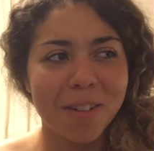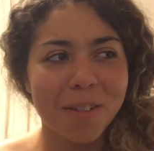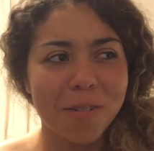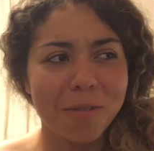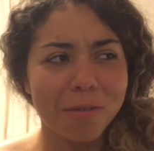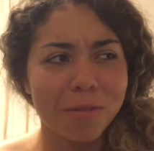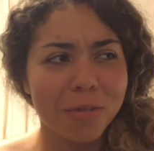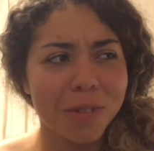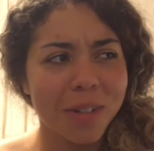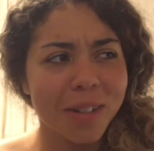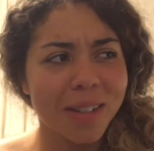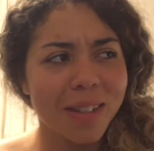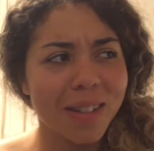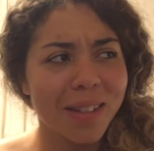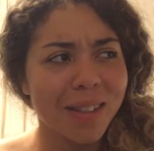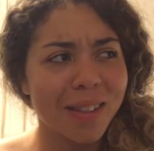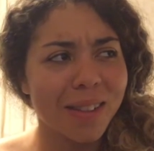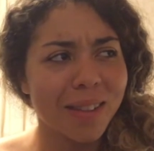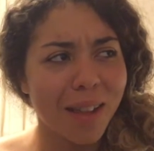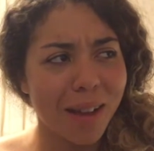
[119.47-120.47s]
really
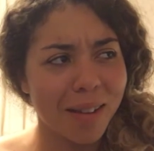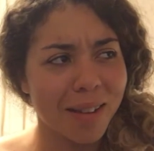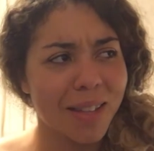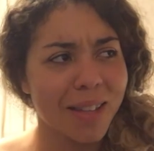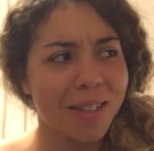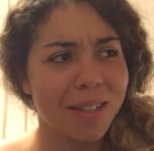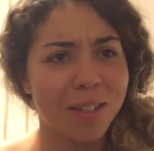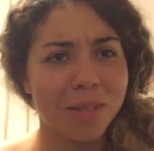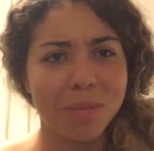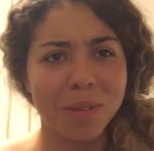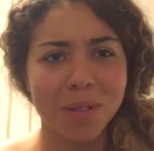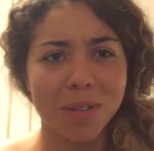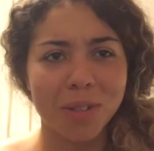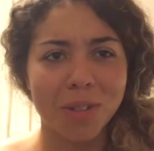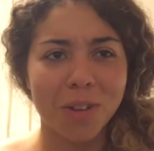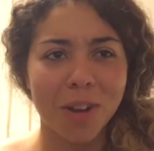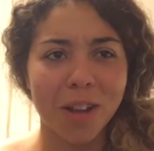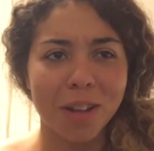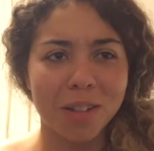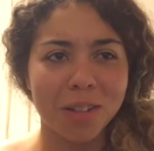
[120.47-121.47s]
lucky to be
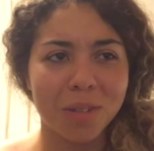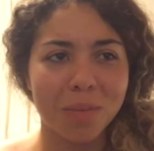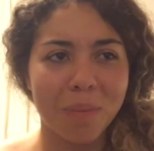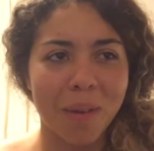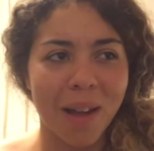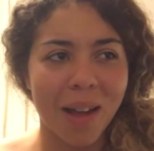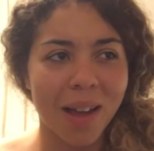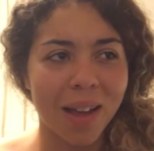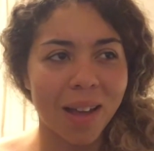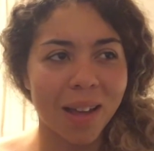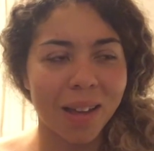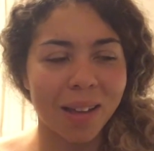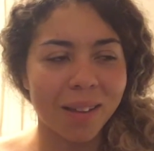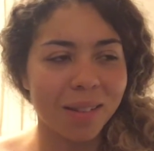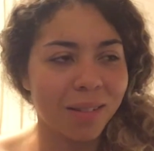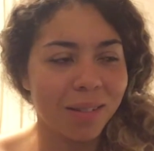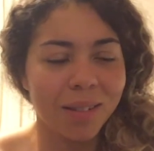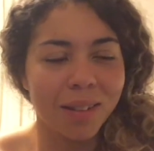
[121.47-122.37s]
stretched by